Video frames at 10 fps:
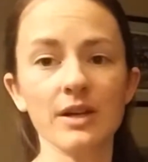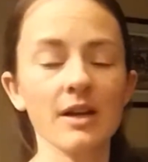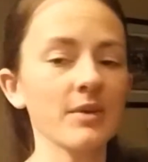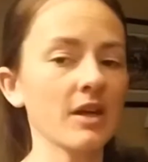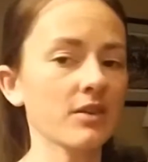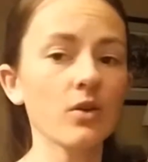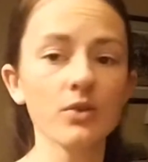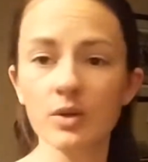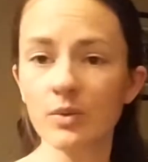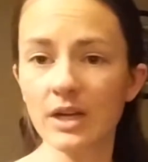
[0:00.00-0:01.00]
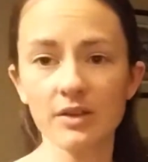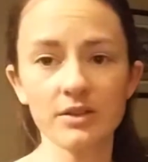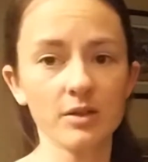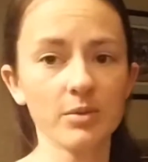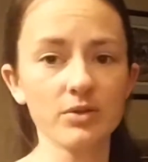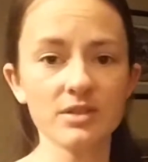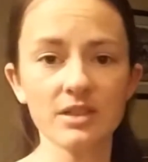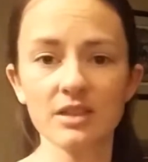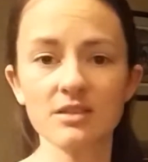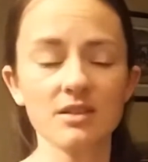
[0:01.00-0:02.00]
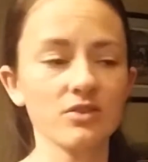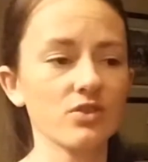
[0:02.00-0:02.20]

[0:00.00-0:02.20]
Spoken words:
And I'm not the only one out there posting these things.